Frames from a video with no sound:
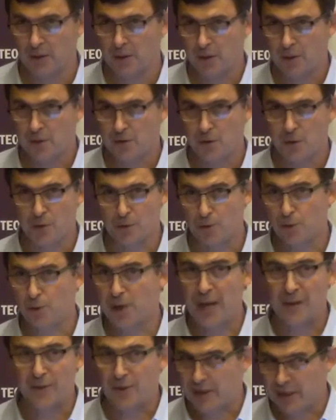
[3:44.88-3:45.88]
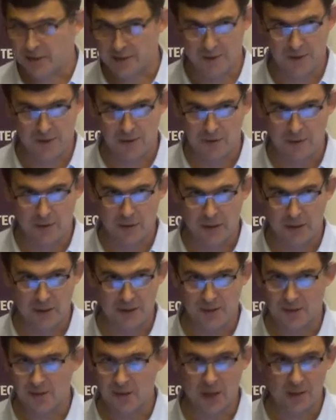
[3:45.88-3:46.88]
So togetherness
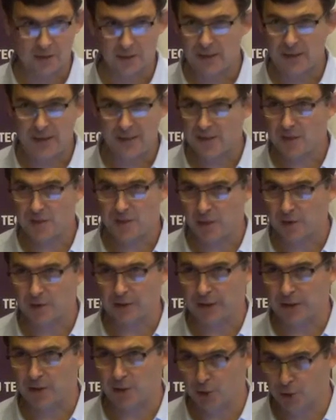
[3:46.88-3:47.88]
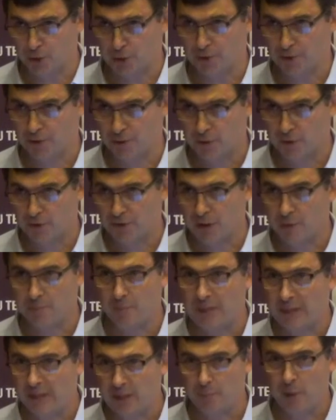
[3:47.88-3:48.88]
is not necessarily good. There are
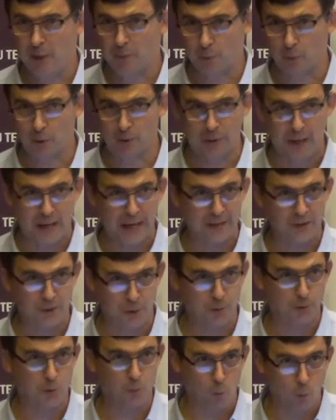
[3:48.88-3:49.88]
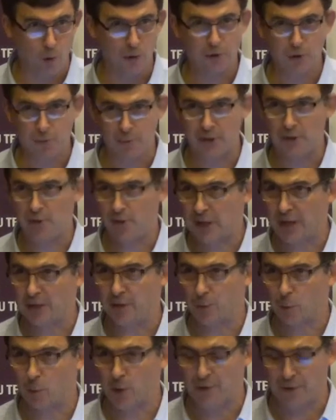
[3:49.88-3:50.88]
many people I don't want to be together
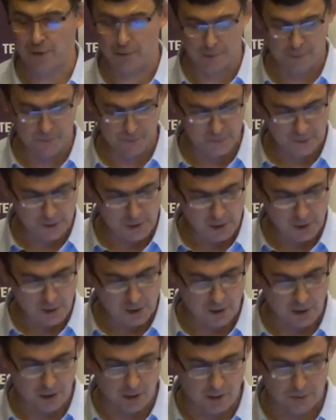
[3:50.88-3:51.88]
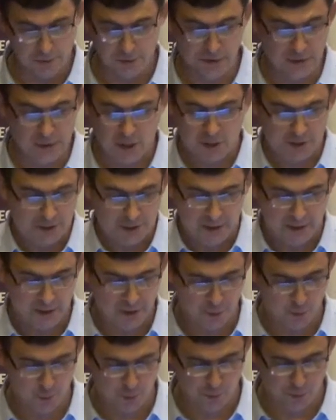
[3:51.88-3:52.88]
with, none in the
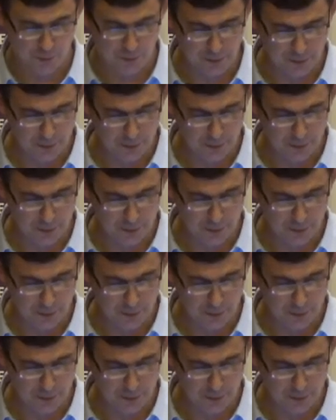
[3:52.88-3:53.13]
room.